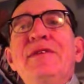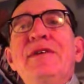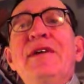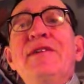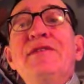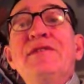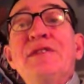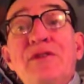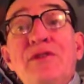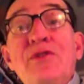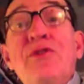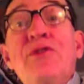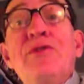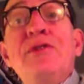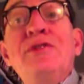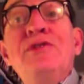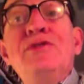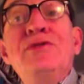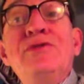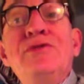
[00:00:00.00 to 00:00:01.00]
as I
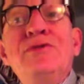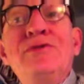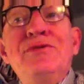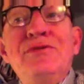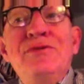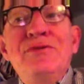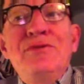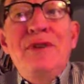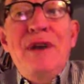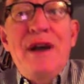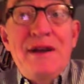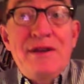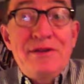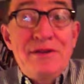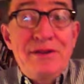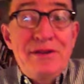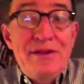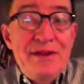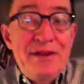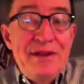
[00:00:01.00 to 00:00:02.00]
encourage you to
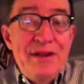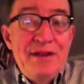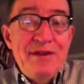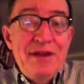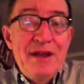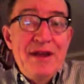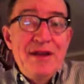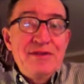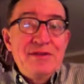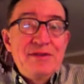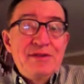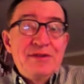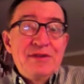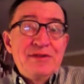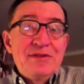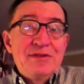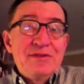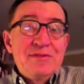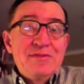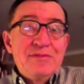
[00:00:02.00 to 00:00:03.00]
actually engage in
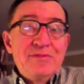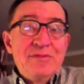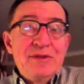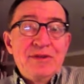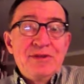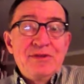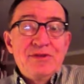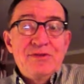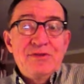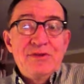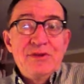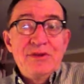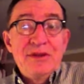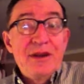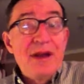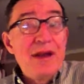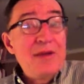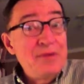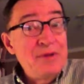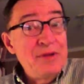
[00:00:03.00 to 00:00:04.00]
this ministry that
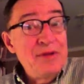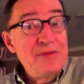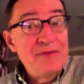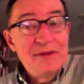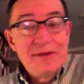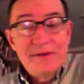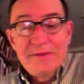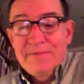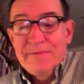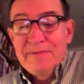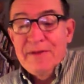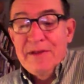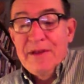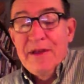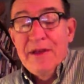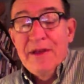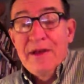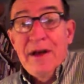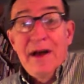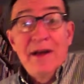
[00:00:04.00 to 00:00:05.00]
I believe in.
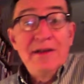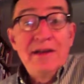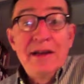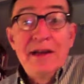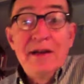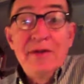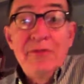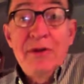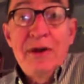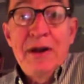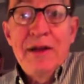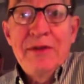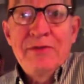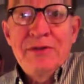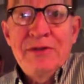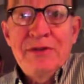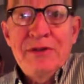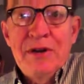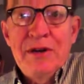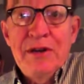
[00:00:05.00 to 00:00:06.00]
I did it when I
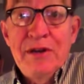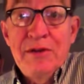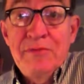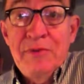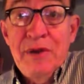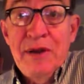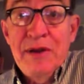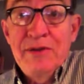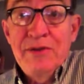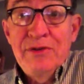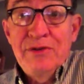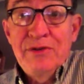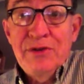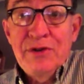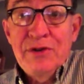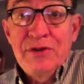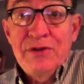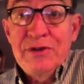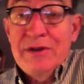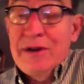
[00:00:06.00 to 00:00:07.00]
was starting a brand new
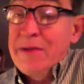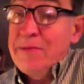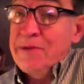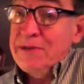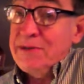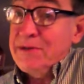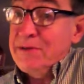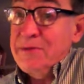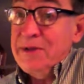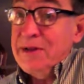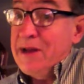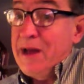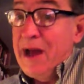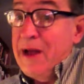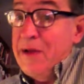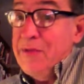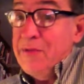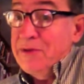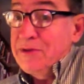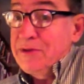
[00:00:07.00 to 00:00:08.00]
church, and I must admit,
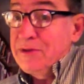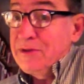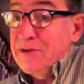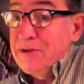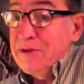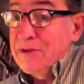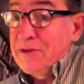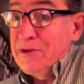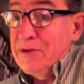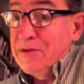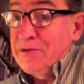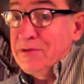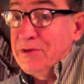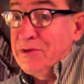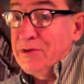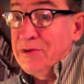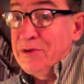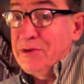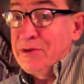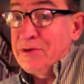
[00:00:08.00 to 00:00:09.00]
I wasn't going to go
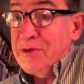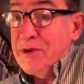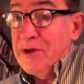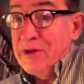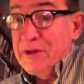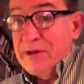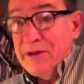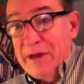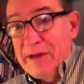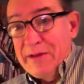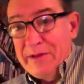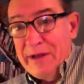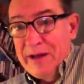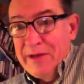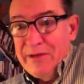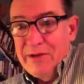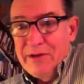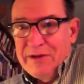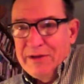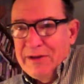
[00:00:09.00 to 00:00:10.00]
door-to-door calling. I
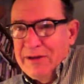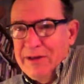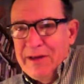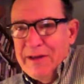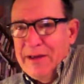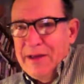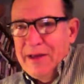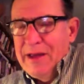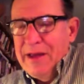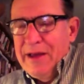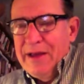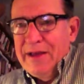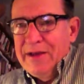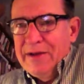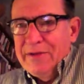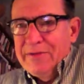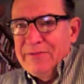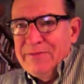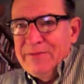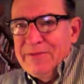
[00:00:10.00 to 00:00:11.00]
thought,
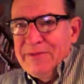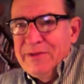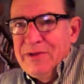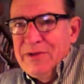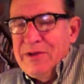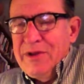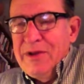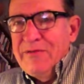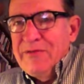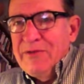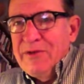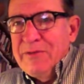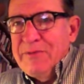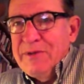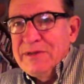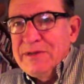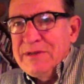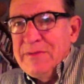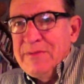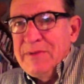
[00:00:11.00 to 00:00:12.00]
looking for
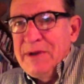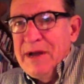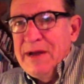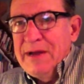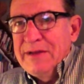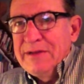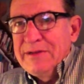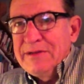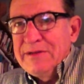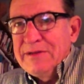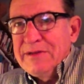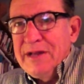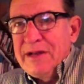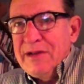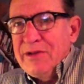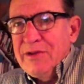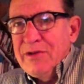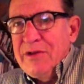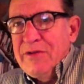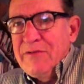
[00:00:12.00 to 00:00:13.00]
Episcopalians is
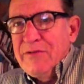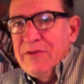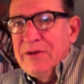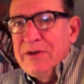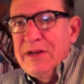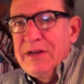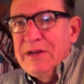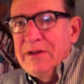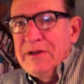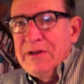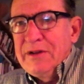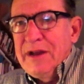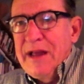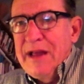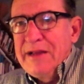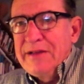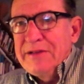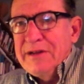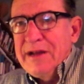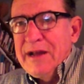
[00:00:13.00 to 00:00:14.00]
like looking for a needle in a
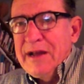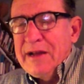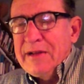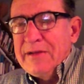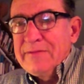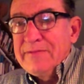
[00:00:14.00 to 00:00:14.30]
haystack.